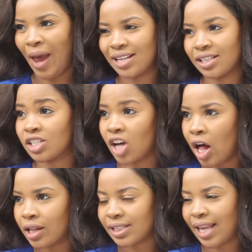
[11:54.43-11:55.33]
as
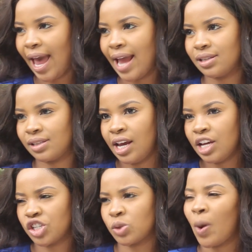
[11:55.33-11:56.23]
adults and
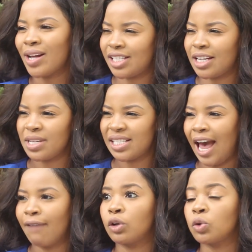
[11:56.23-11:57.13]
just wanting me to
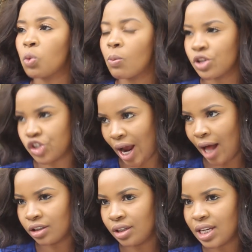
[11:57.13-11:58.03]
have a normal
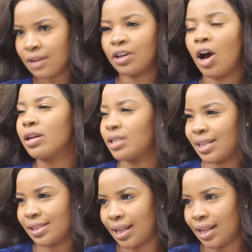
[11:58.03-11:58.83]
childhood, even under,